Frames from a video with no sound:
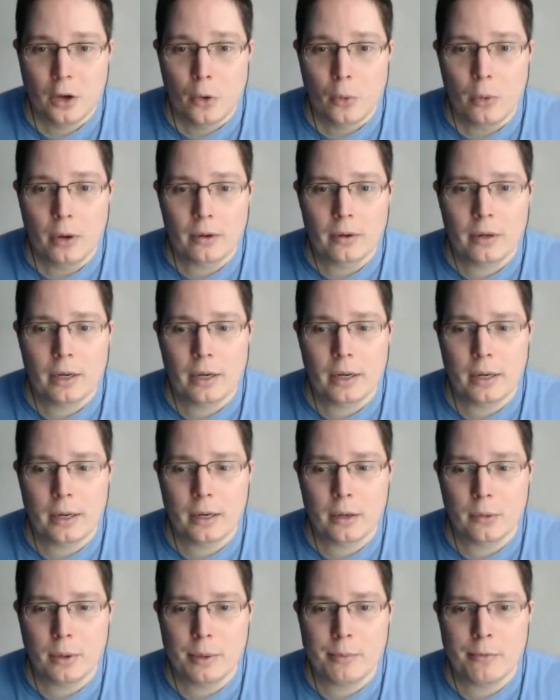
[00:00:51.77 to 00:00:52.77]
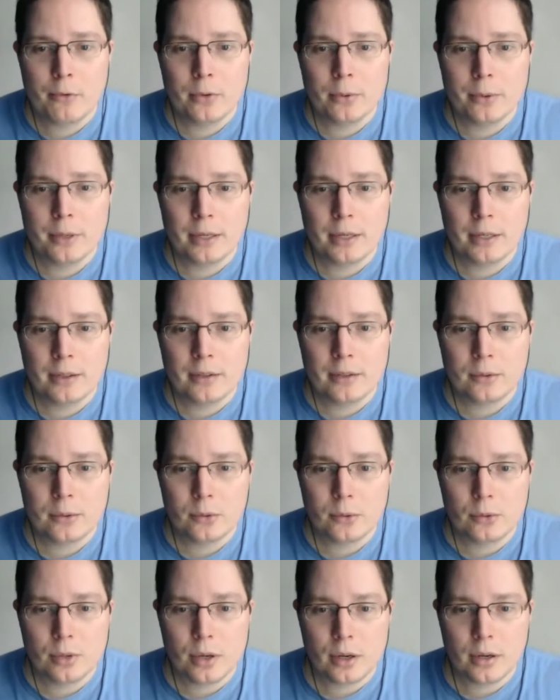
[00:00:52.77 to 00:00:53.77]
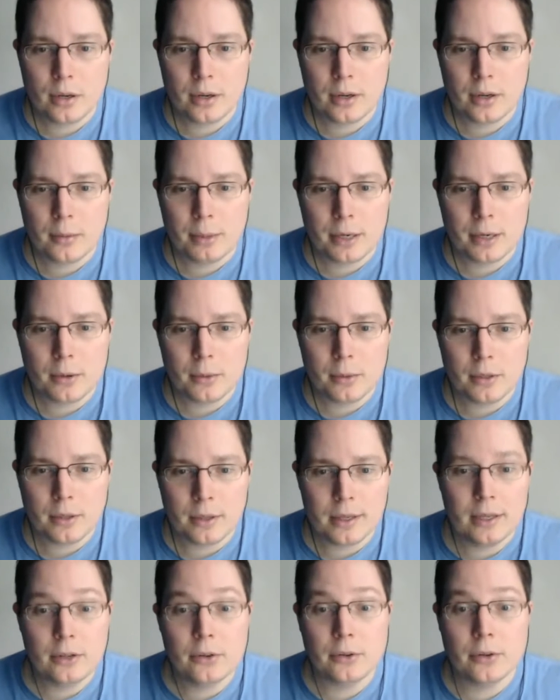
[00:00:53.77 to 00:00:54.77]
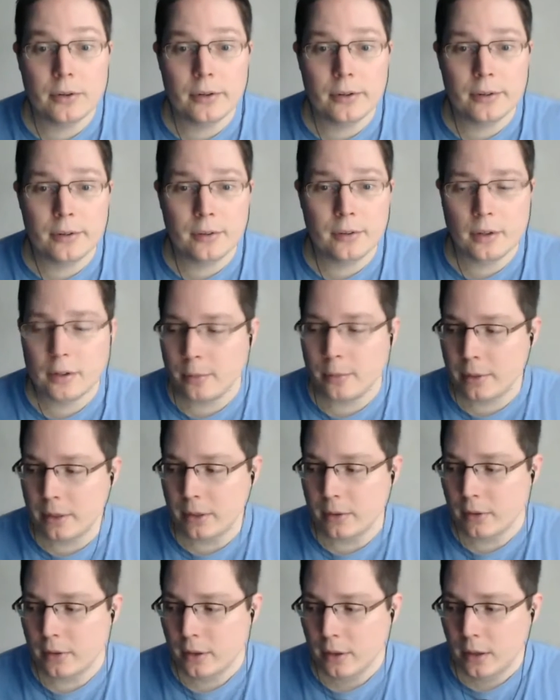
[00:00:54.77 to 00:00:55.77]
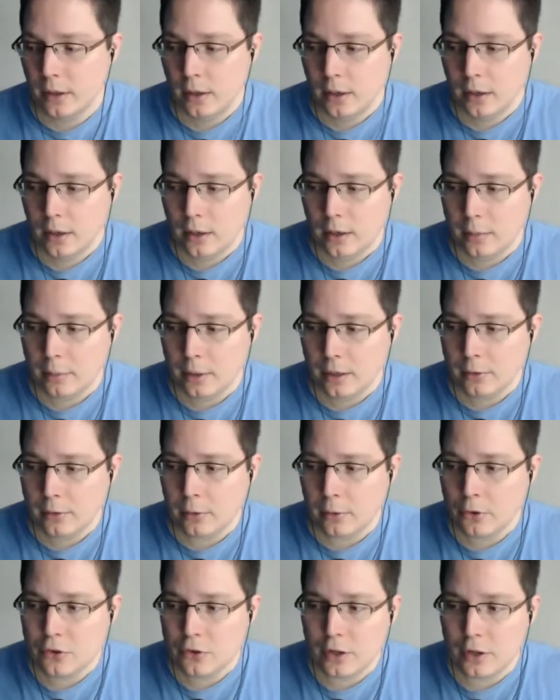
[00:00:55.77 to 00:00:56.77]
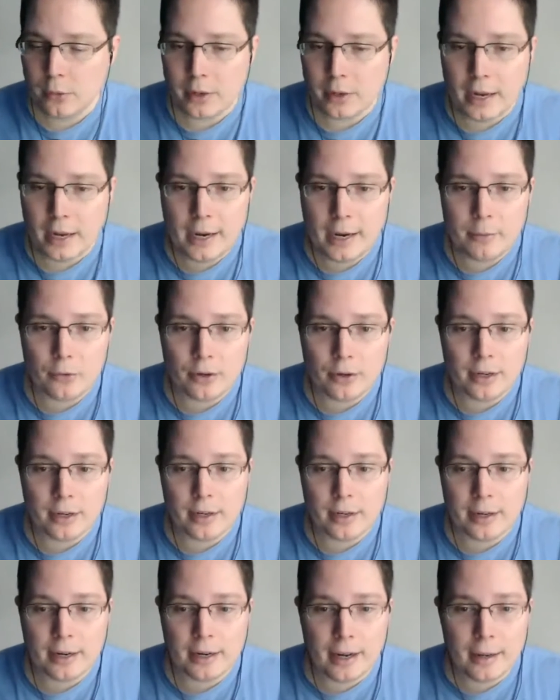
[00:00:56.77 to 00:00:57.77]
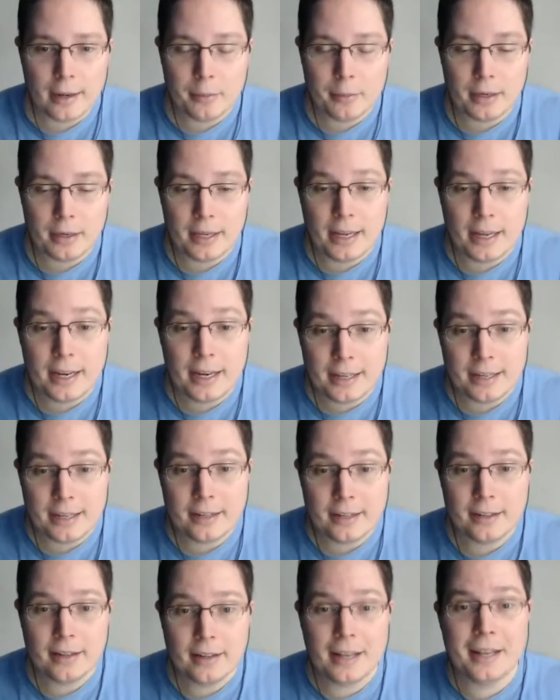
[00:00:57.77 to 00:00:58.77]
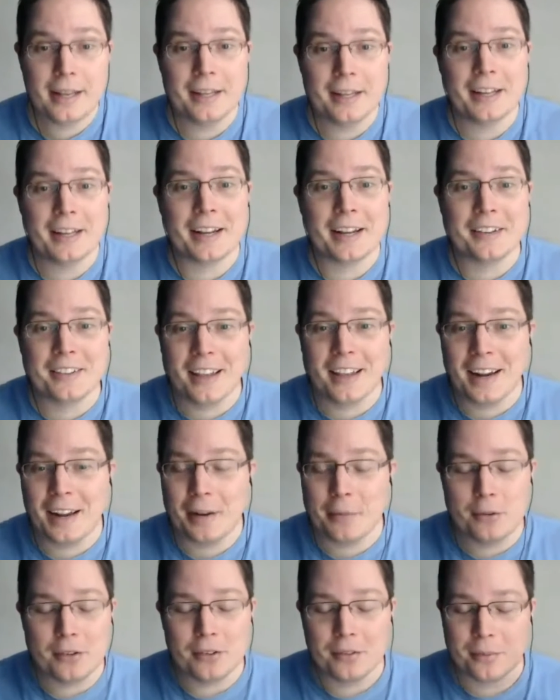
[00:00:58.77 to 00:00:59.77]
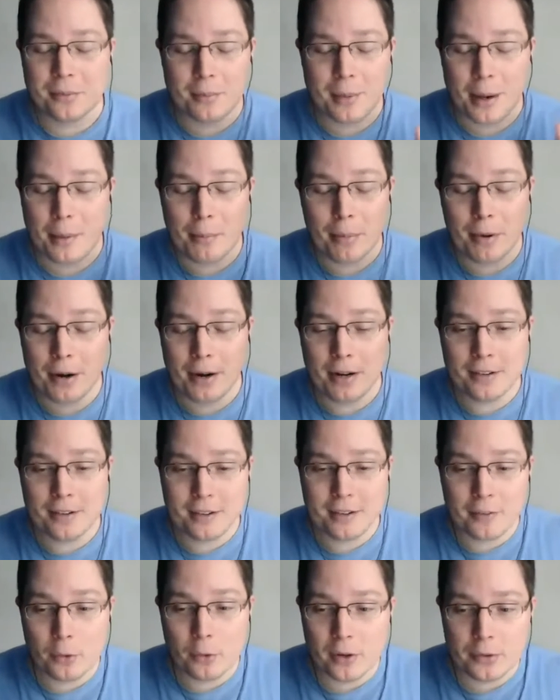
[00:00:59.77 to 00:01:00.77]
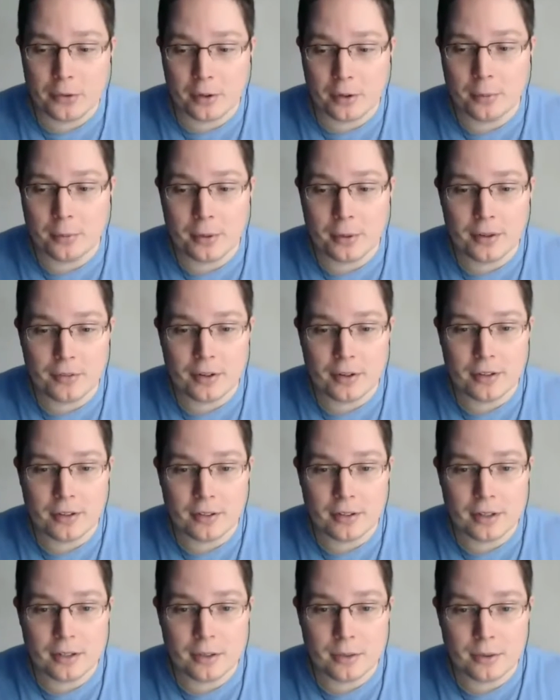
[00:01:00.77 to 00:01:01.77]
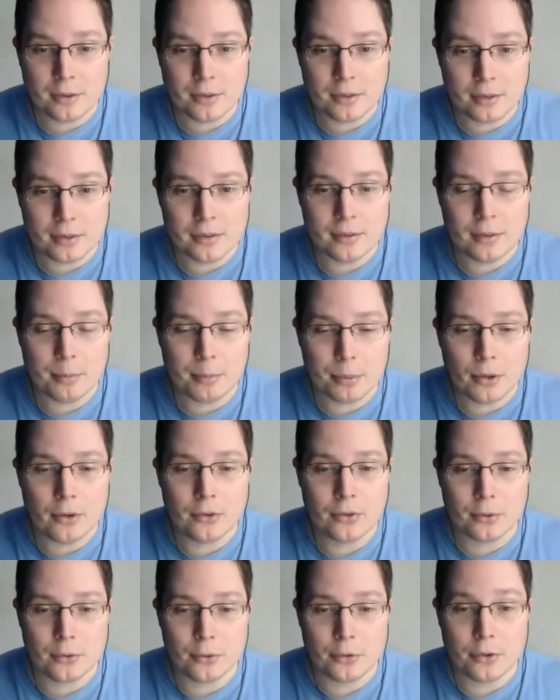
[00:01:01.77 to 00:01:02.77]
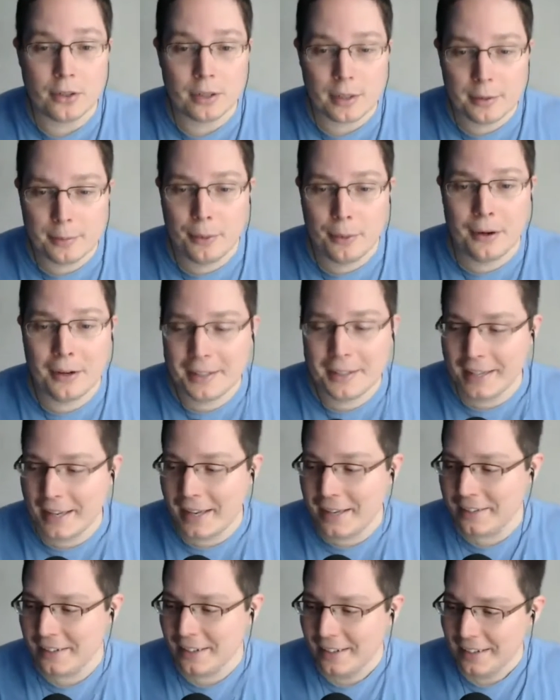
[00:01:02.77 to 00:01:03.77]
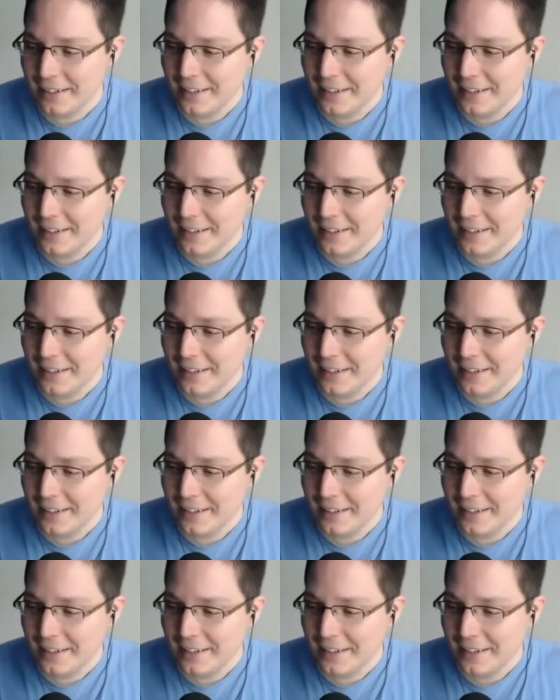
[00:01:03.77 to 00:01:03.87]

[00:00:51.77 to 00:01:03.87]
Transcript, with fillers: Well, uh, right before we get into talking about what in the hell you're here to talk about, I might as well share what I am drinking, and I am an idiot. And like I said, I've just, my brain is everywhere, so I completely forgot to tell you this is a partial drinking podcast.